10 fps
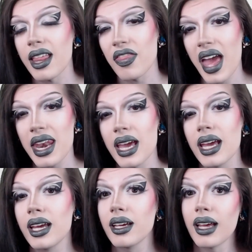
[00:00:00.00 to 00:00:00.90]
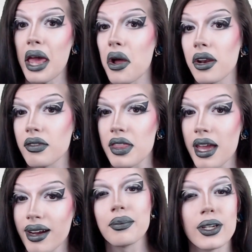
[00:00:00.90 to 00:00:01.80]
then head on over
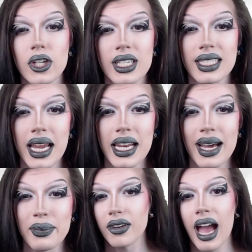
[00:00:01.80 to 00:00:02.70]
there. Be sure to sign up.